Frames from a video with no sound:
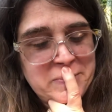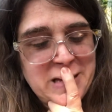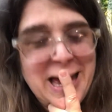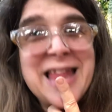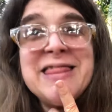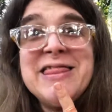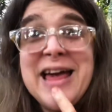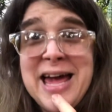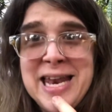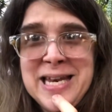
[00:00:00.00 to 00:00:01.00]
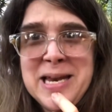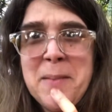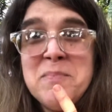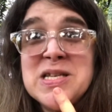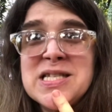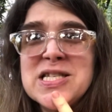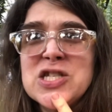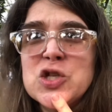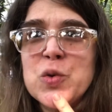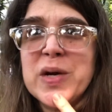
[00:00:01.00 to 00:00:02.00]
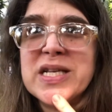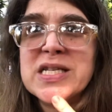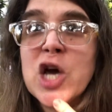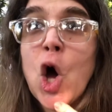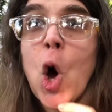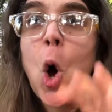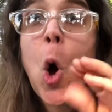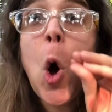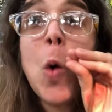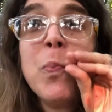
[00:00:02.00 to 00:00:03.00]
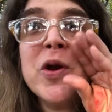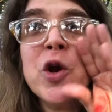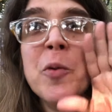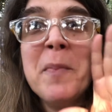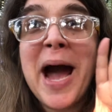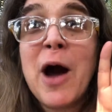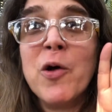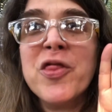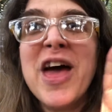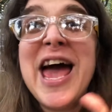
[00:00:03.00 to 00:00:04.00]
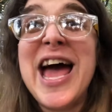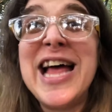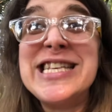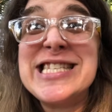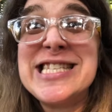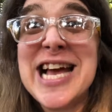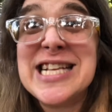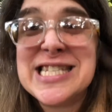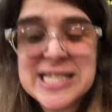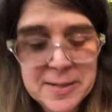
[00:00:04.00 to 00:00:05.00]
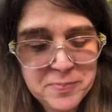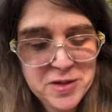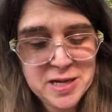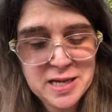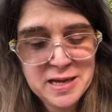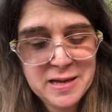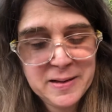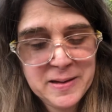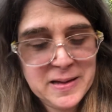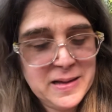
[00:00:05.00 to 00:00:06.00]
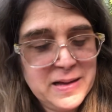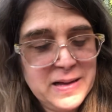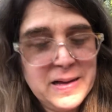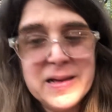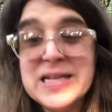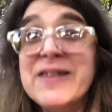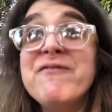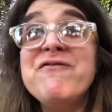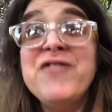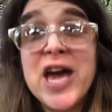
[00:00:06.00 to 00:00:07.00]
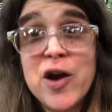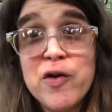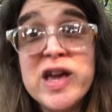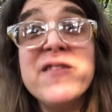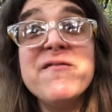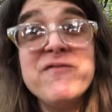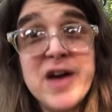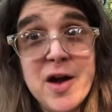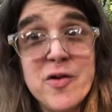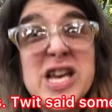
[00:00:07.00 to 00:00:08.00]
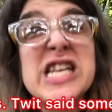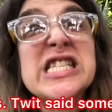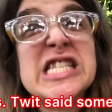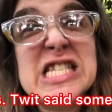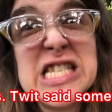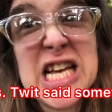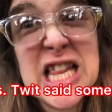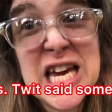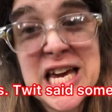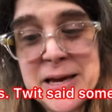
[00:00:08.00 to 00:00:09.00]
And then Mrs. Twit opened her mouth and said something very, very silly.